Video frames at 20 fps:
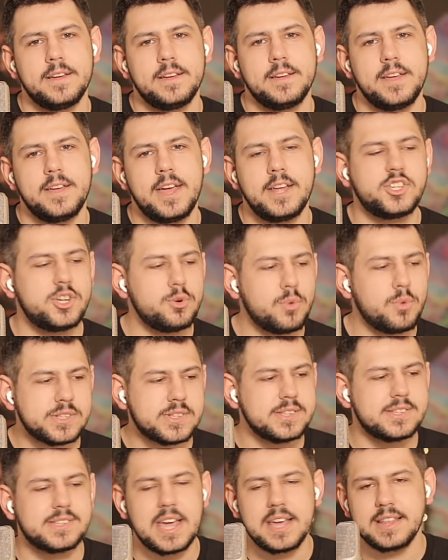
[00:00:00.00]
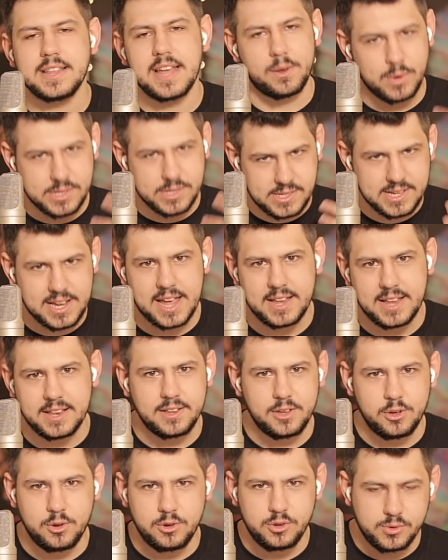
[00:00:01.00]
And she wasn't saying that. Once again,
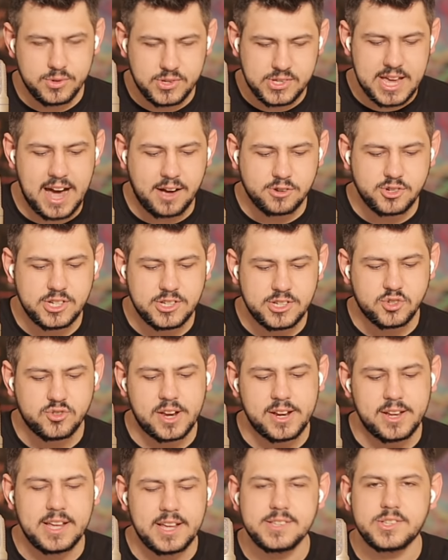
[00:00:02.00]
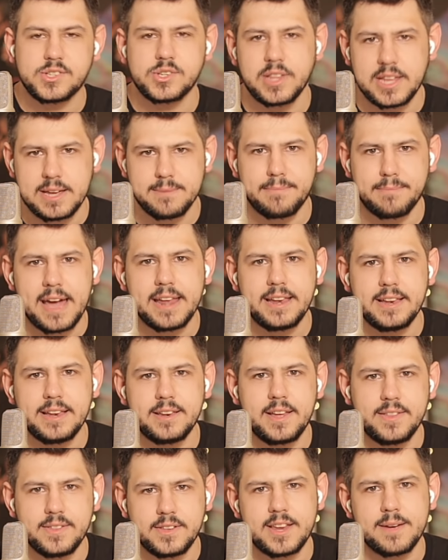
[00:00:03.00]
you see how she's trying to insulate
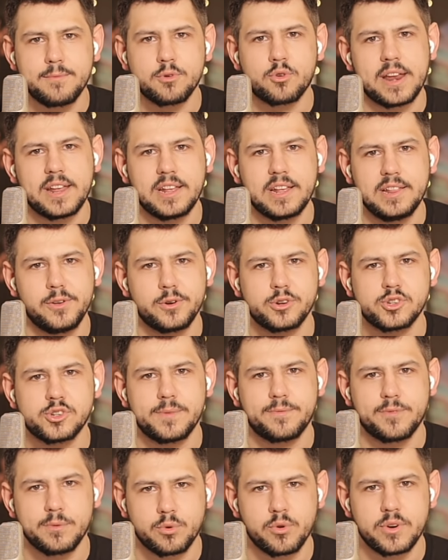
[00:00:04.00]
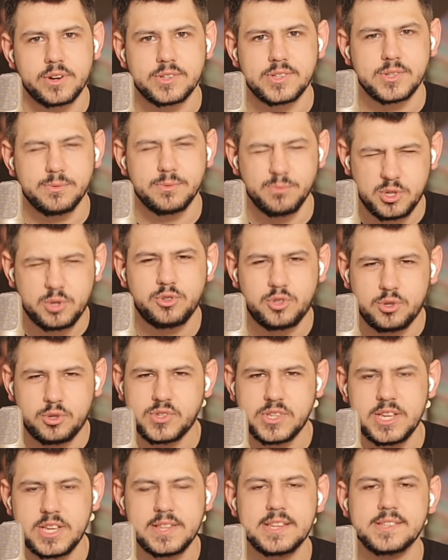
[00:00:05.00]
Biden and the Democratic leadership from criticism. Do you
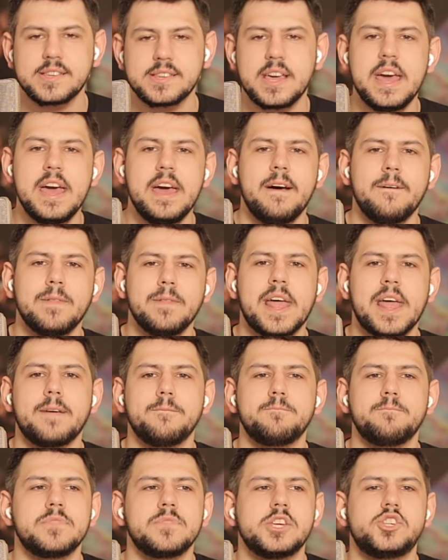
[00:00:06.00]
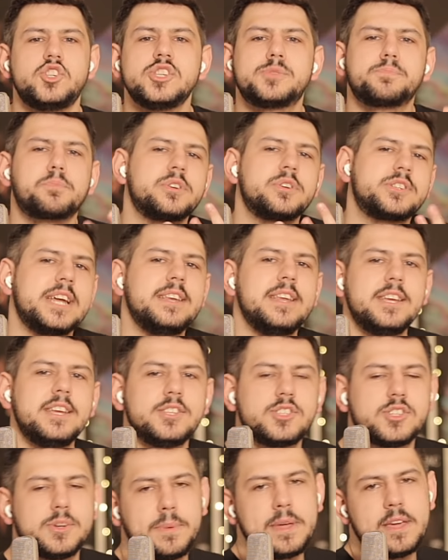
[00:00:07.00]
see this? Like, she's
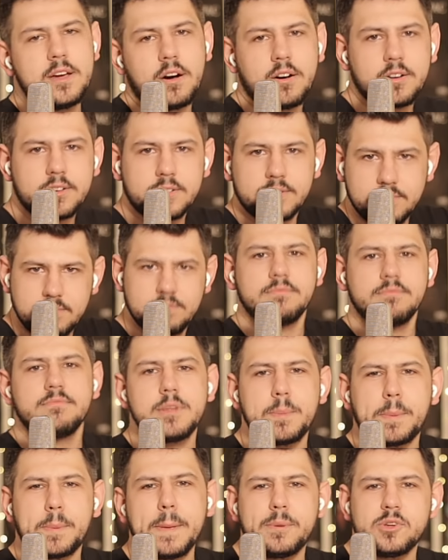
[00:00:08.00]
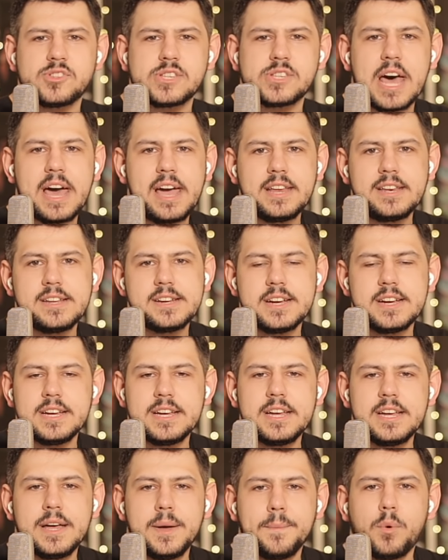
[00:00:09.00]
pretending to be on the people's side,
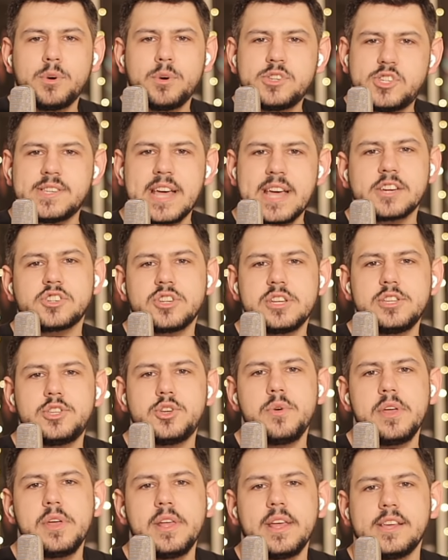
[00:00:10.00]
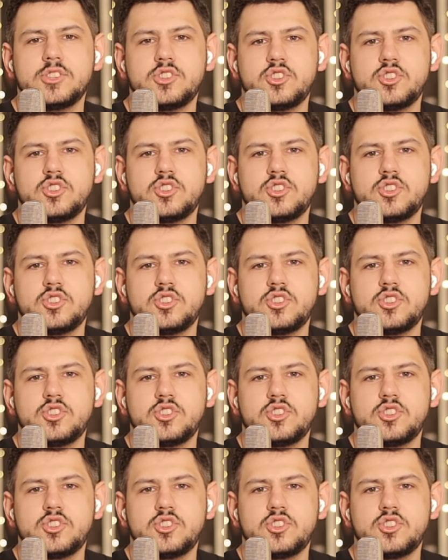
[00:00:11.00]
but what she's actually doing is